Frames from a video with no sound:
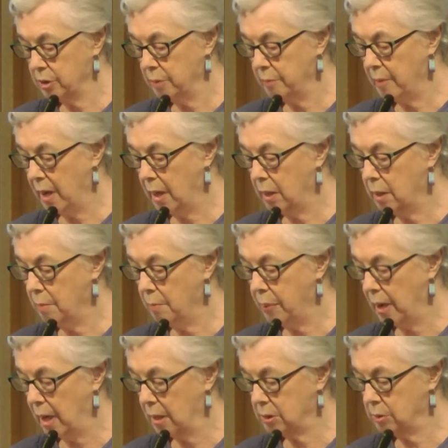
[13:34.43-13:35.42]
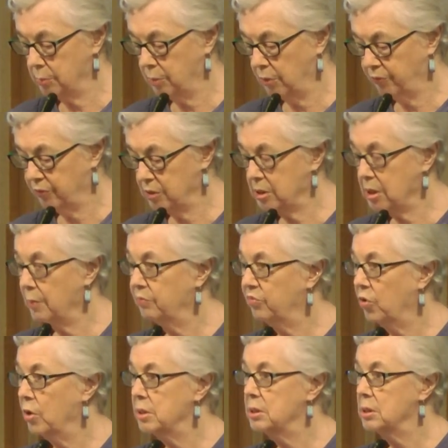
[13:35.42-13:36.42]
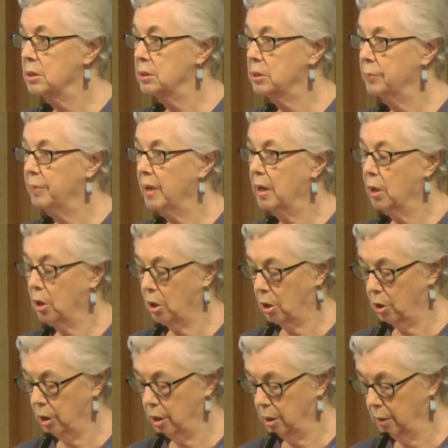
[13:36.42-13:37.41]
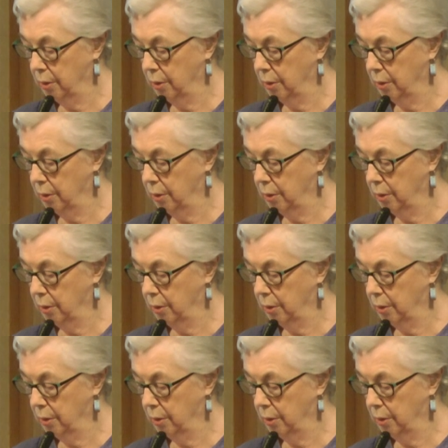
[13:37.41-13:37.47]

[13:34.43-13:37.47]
that made it impossible for some voices to be heard.